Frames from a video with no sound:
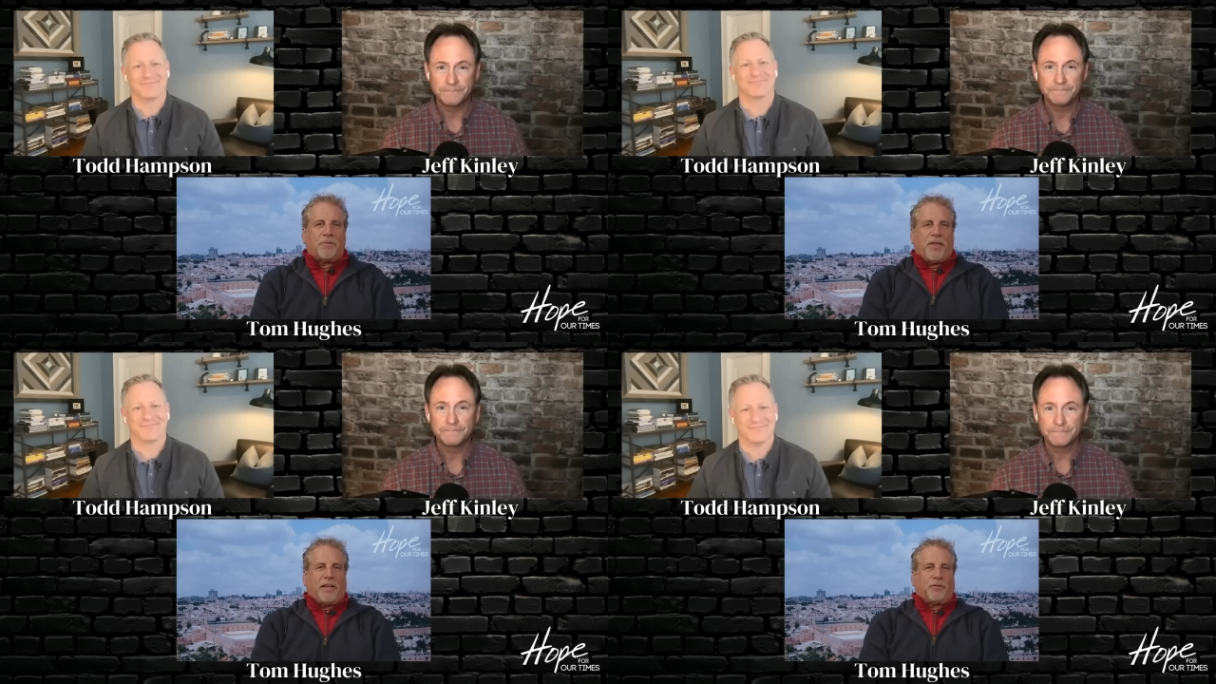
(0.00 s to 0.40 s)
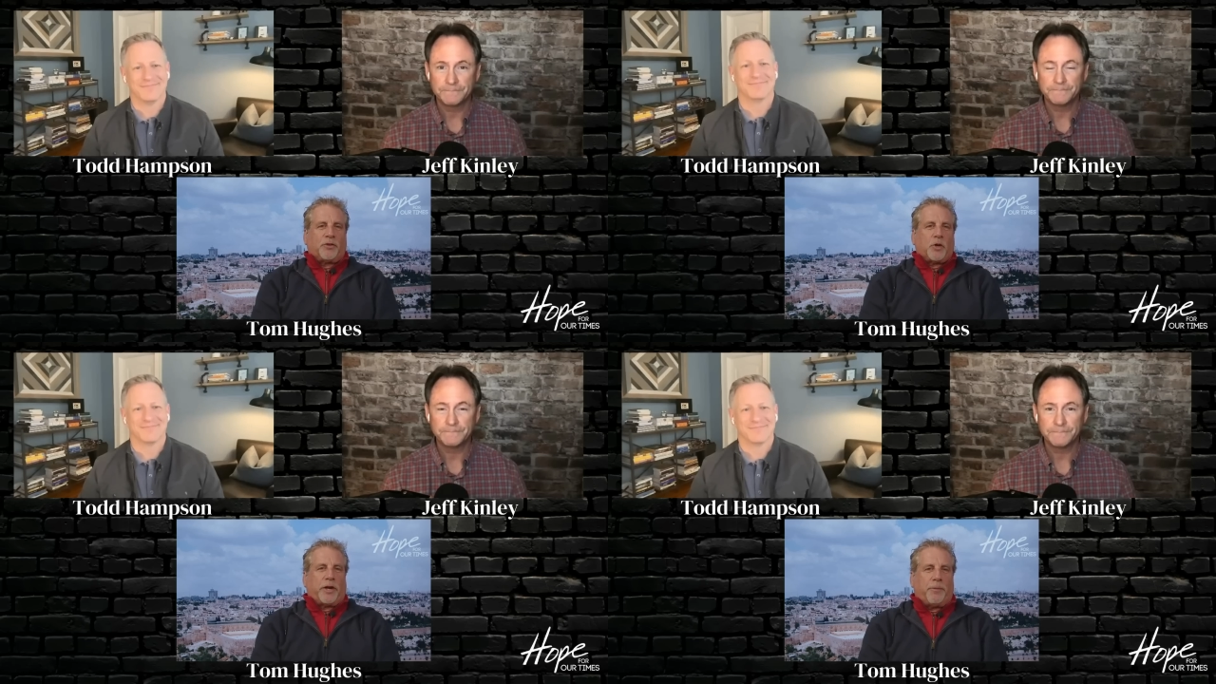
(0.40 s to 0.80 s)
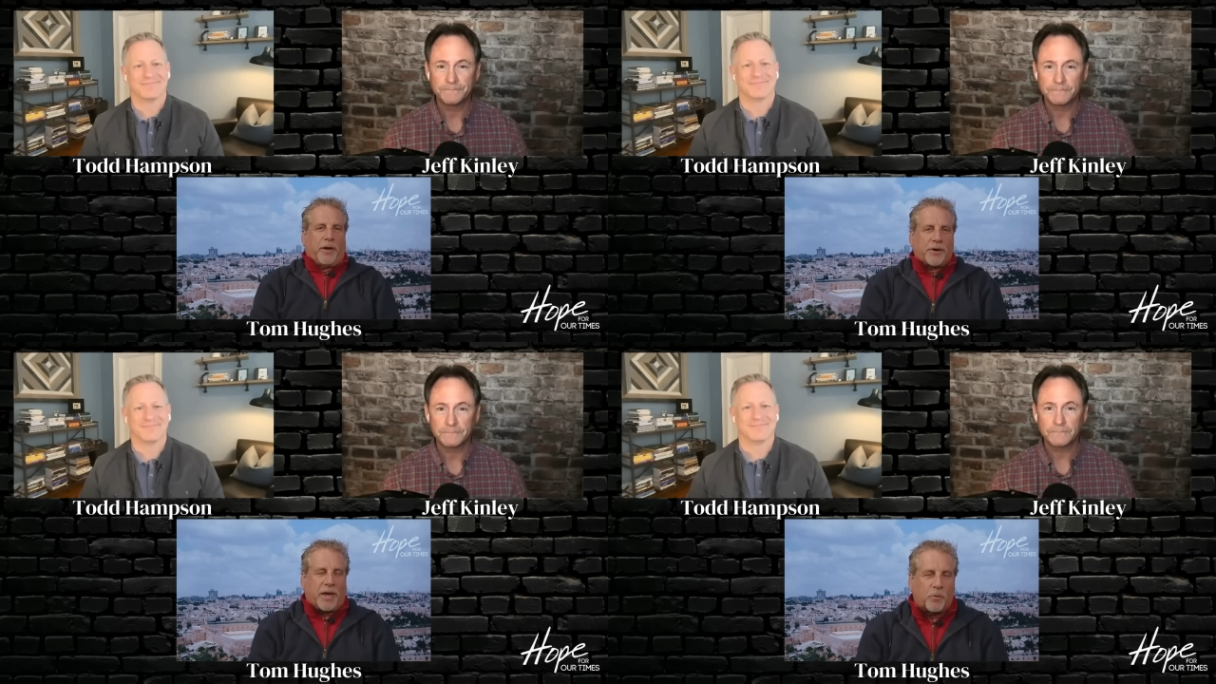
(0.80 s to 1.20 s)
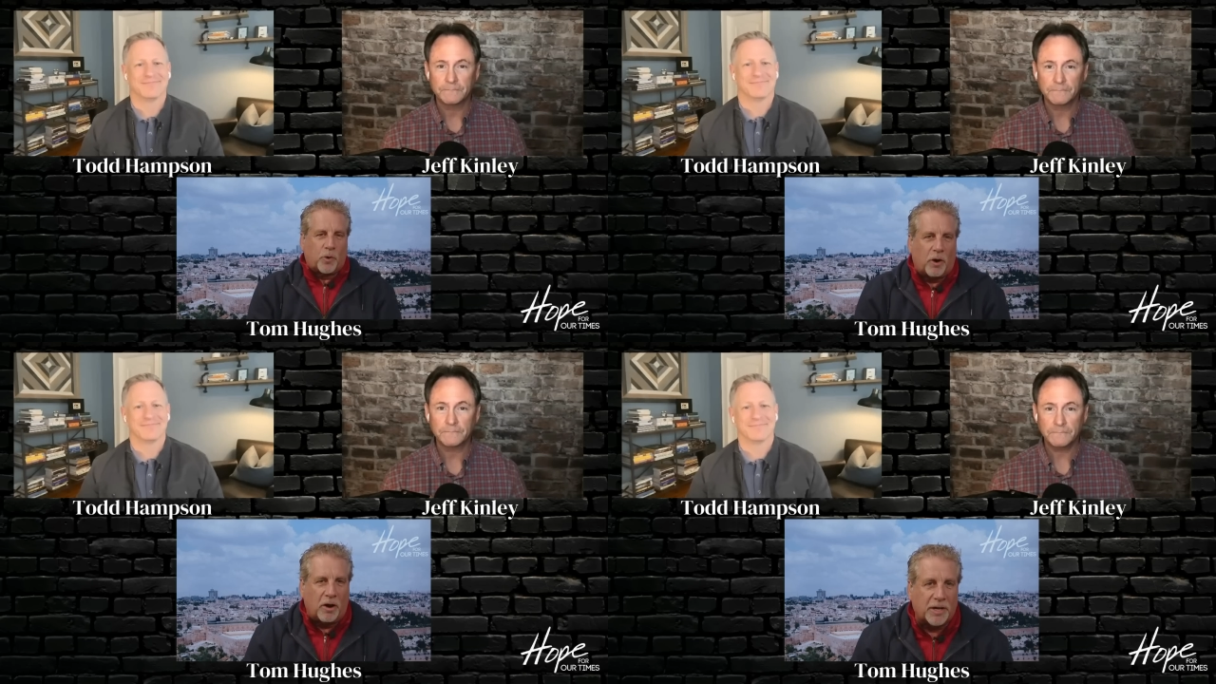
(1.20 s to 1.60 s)
Speaker 1: thanks for joining me. Okay, we're
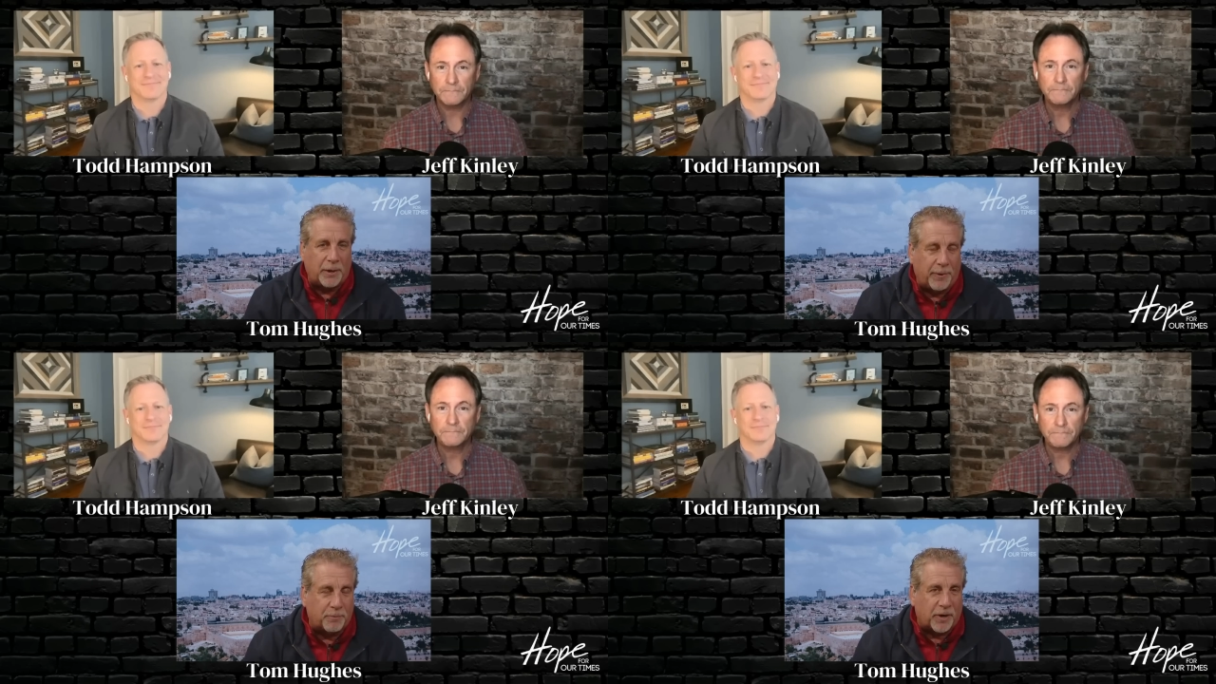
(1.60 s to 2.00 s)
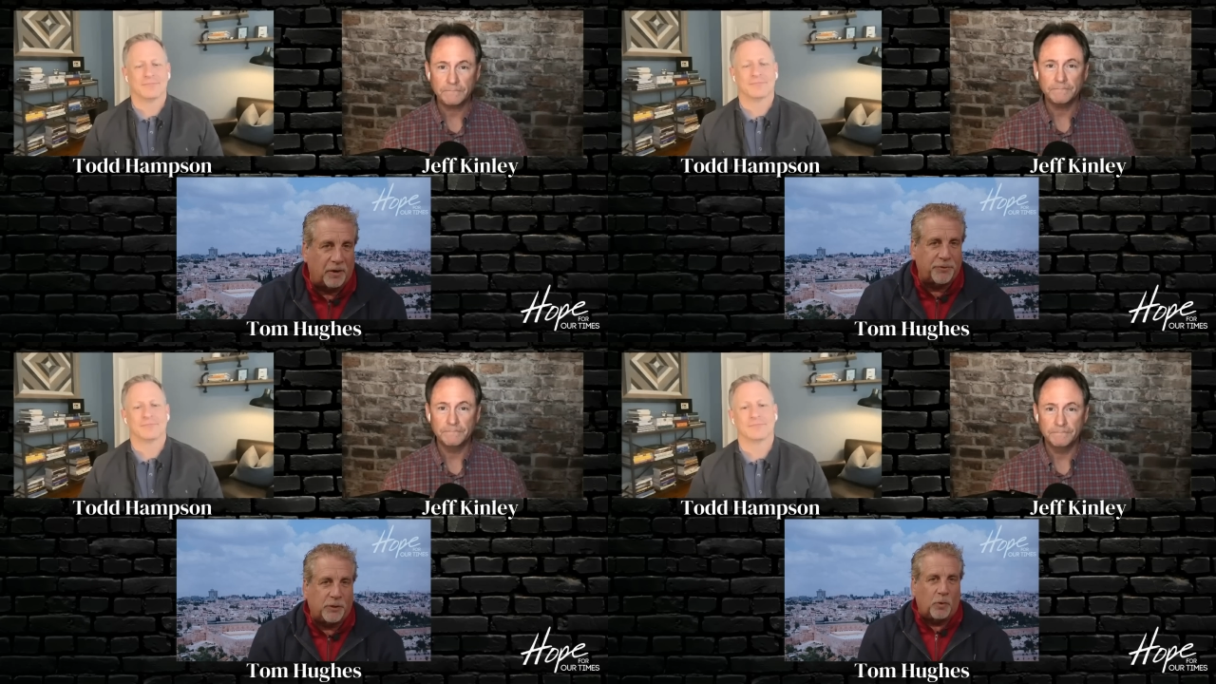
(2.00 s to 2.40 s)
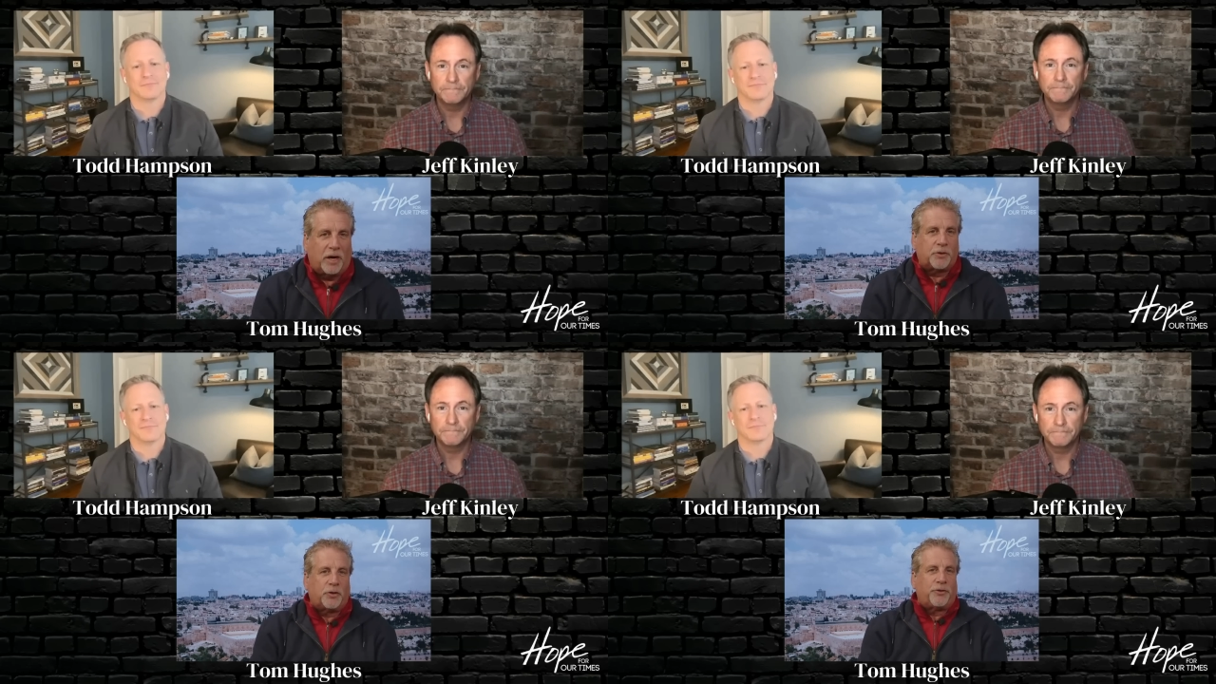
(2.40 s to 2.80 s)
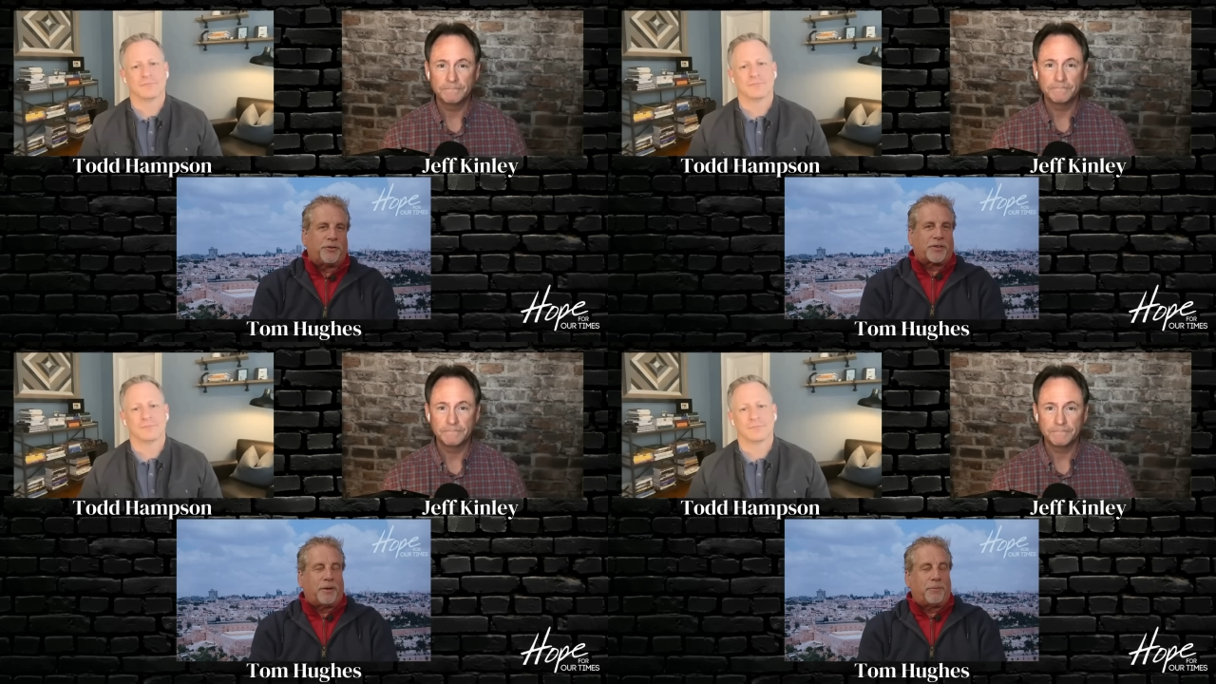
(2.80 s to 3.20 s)
all going to be prophecy watchers this
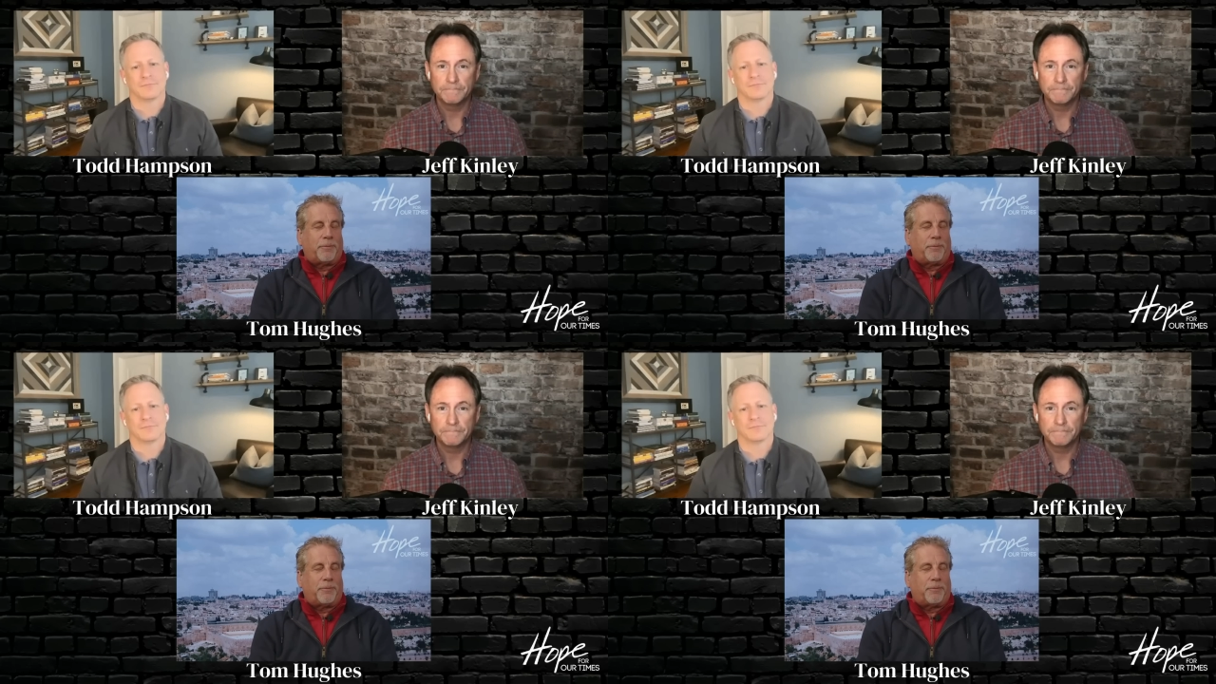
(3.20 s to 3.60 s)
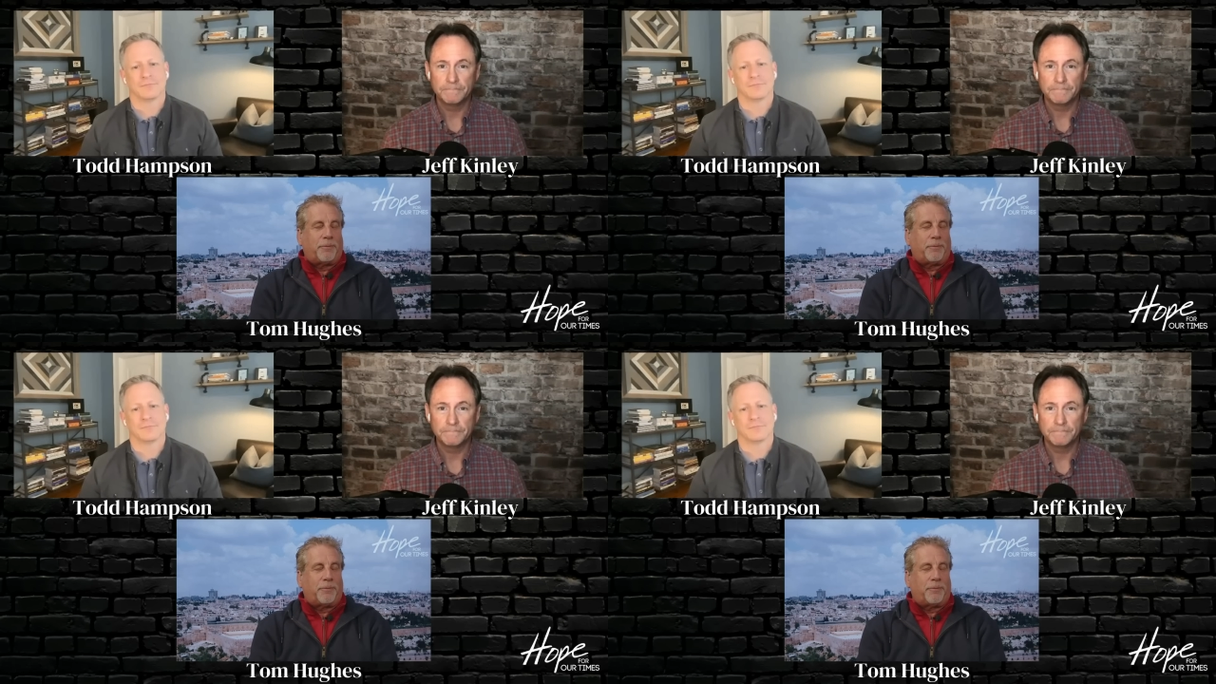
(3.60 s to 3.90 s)
coming week.